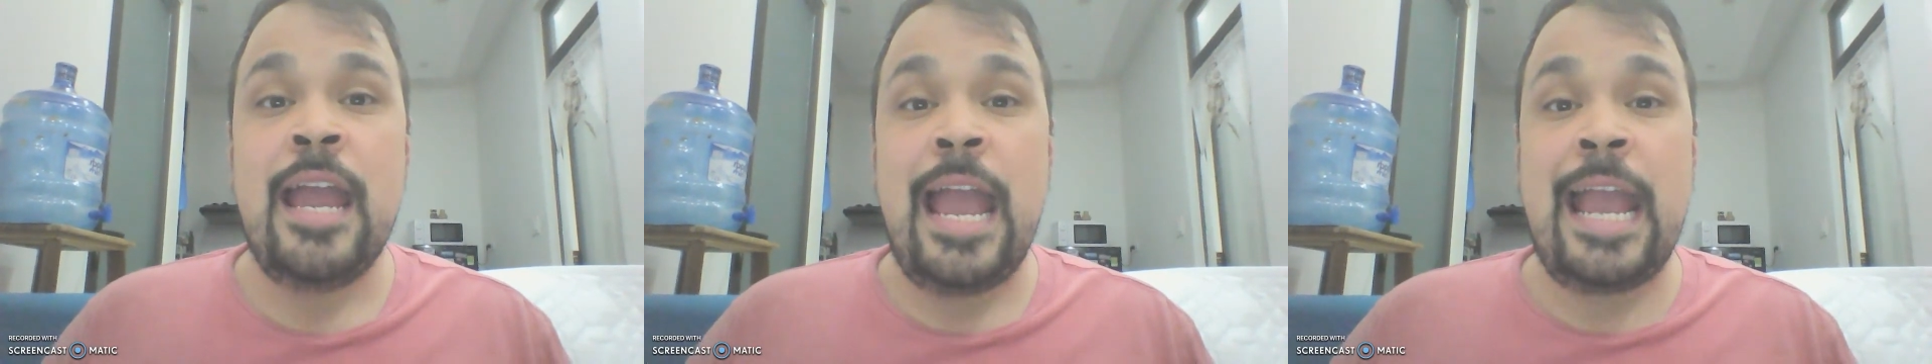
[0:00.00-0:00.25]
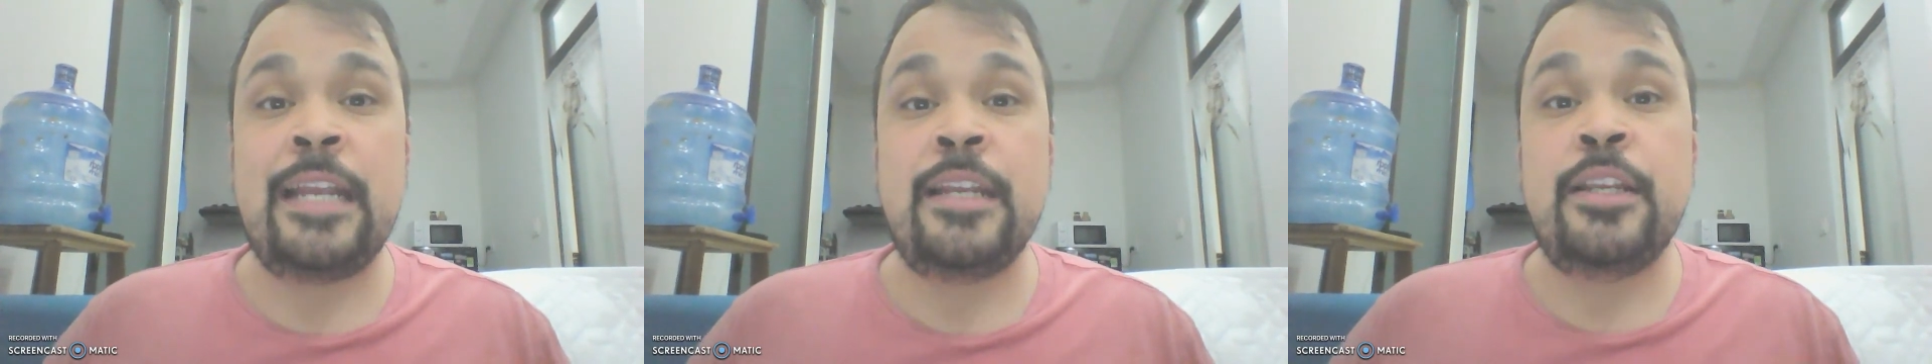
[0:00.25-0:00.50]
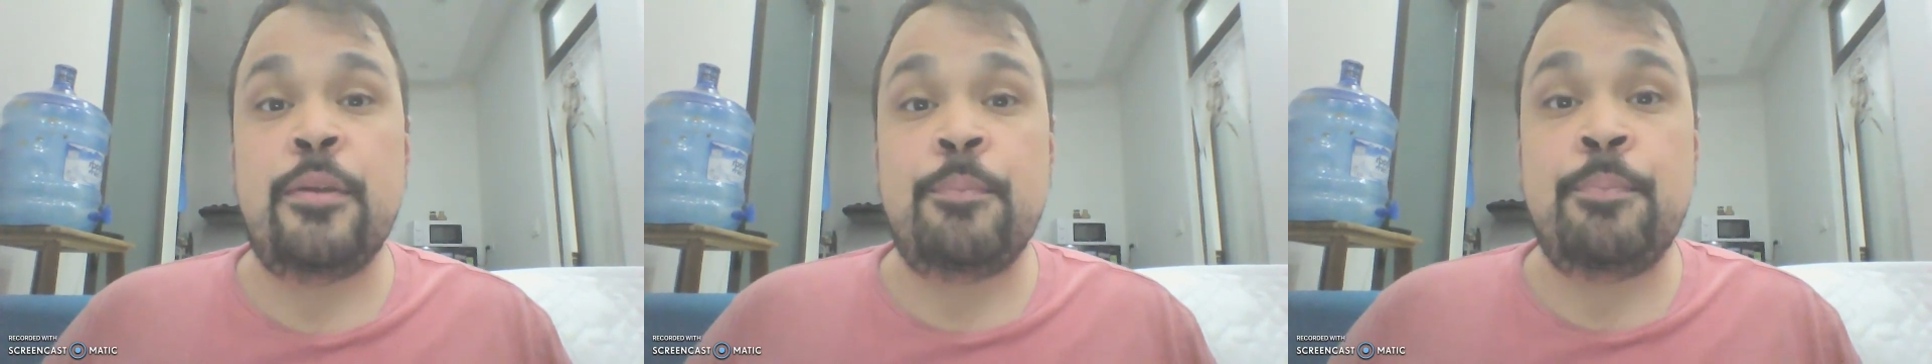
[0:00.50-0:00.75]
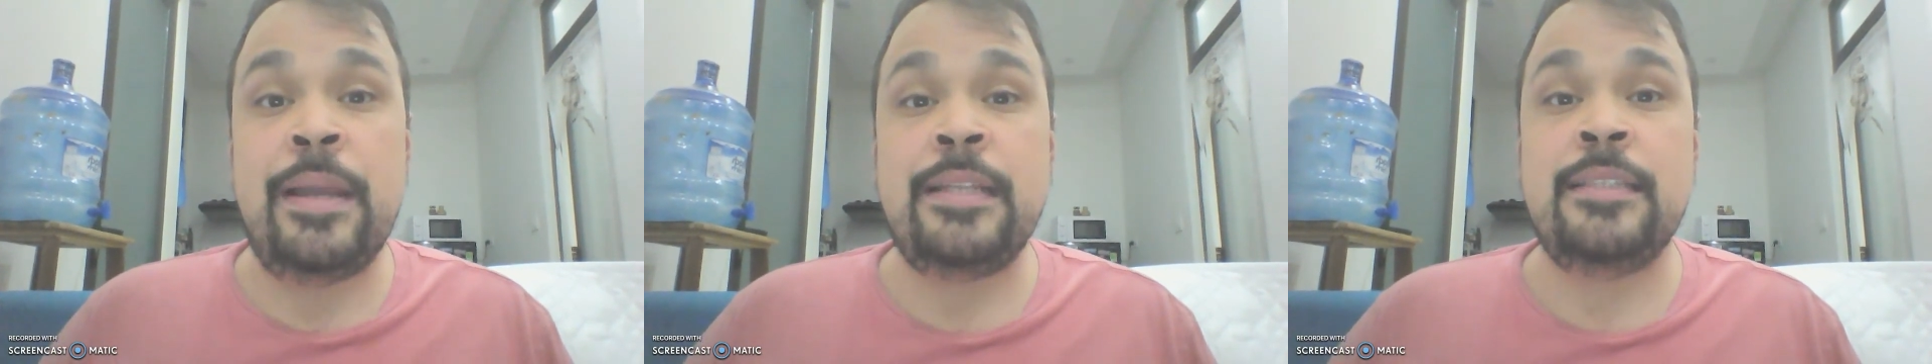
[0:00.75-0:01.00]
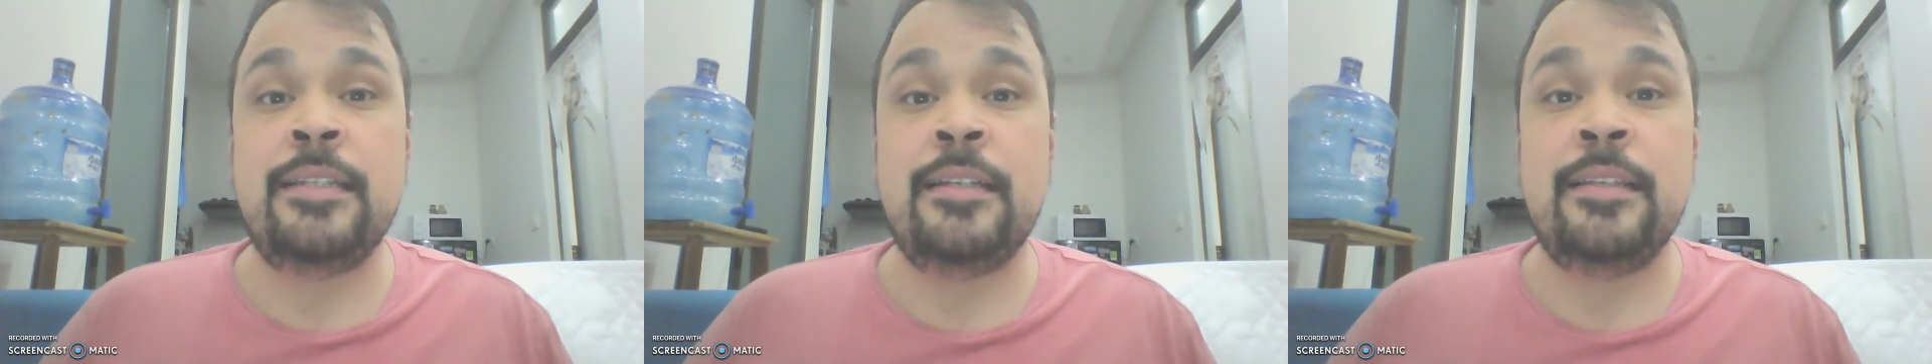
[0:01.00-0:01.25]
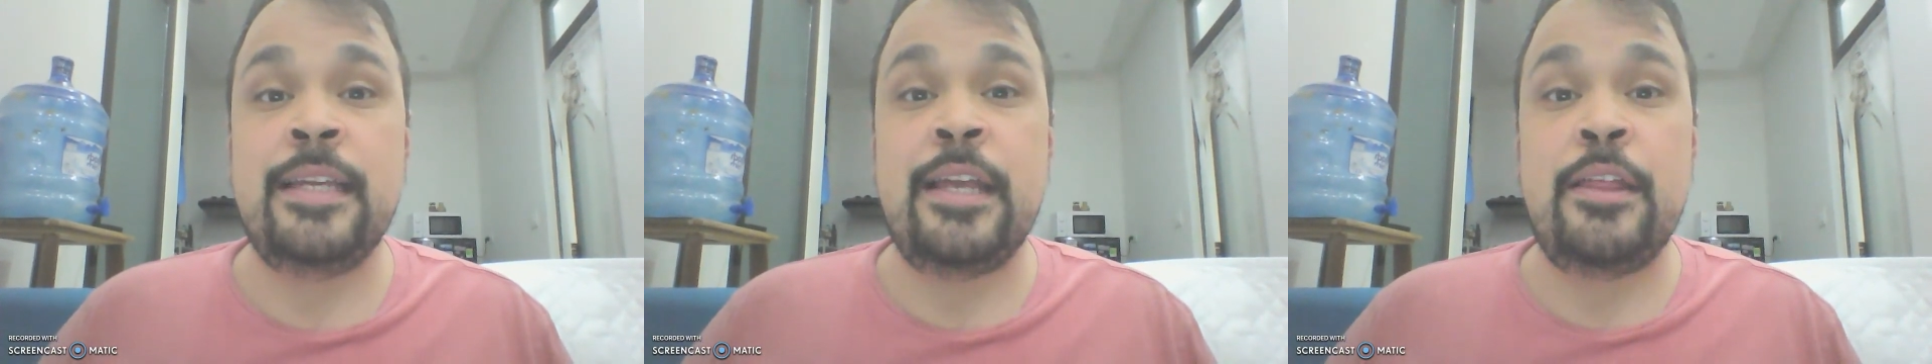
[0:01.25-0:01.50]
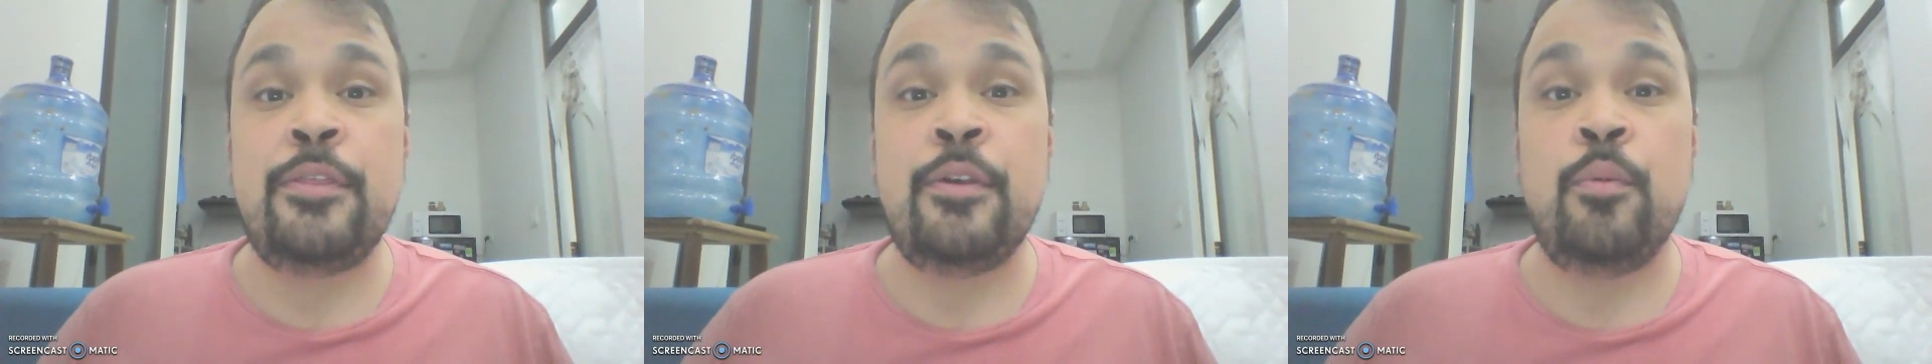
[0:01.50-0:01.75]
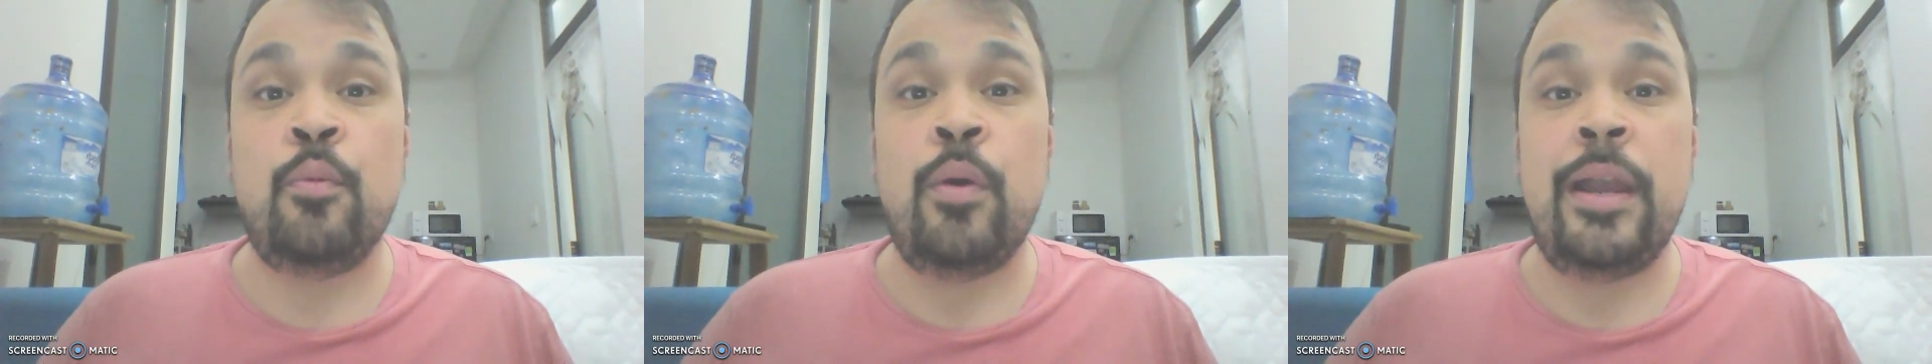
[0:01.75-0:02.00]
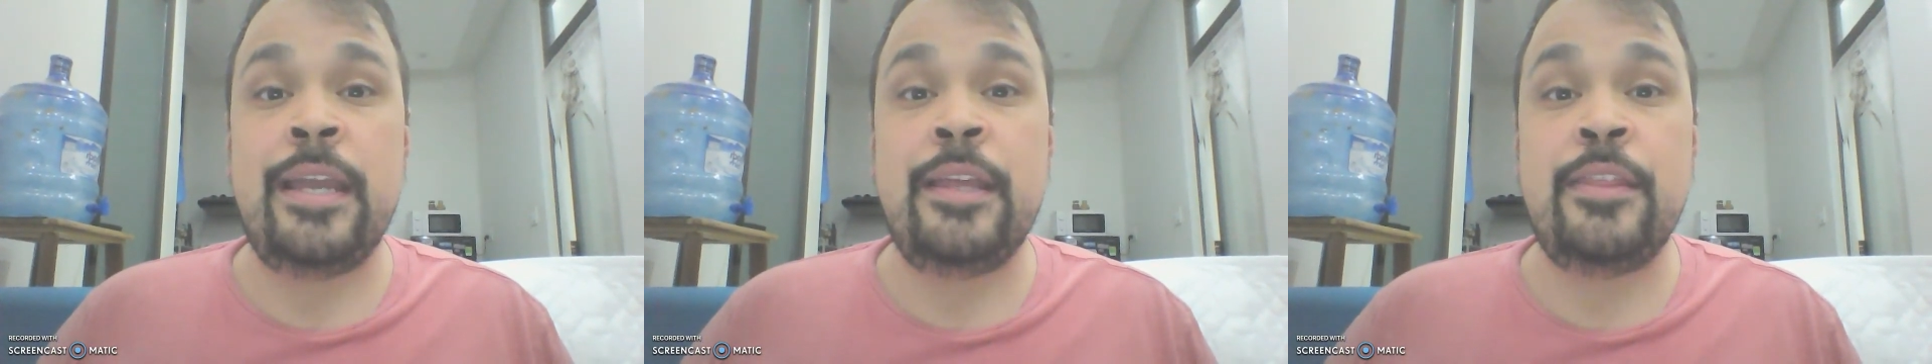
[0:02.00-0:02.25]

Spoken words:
and basically the way